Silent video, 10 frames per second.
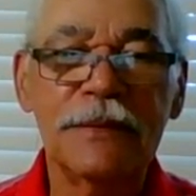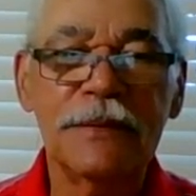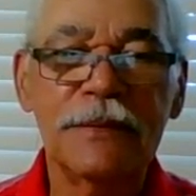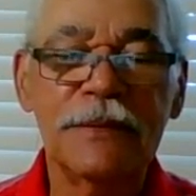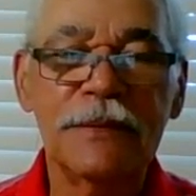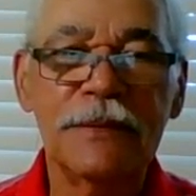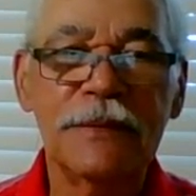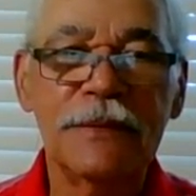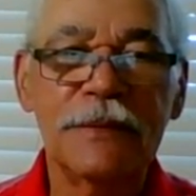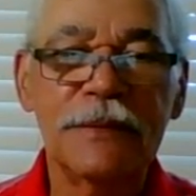
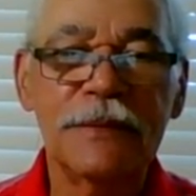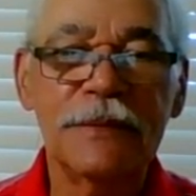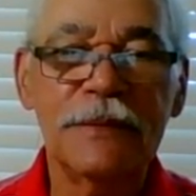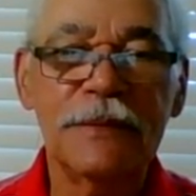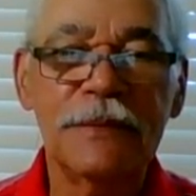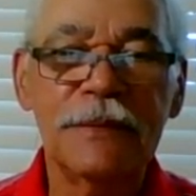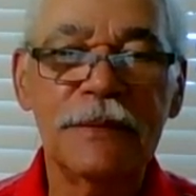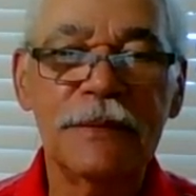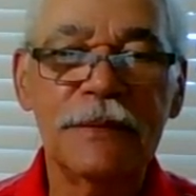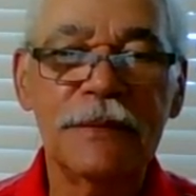
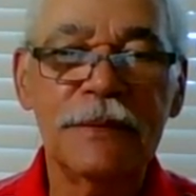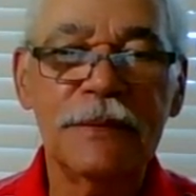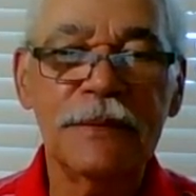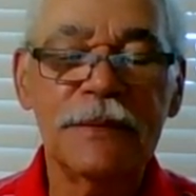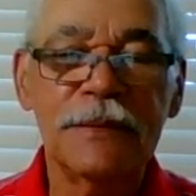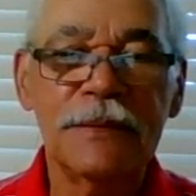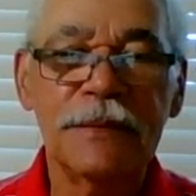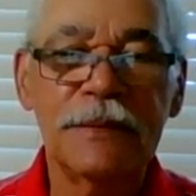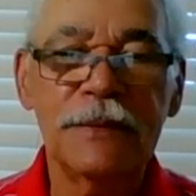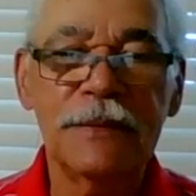
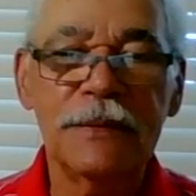The person shown says nothing.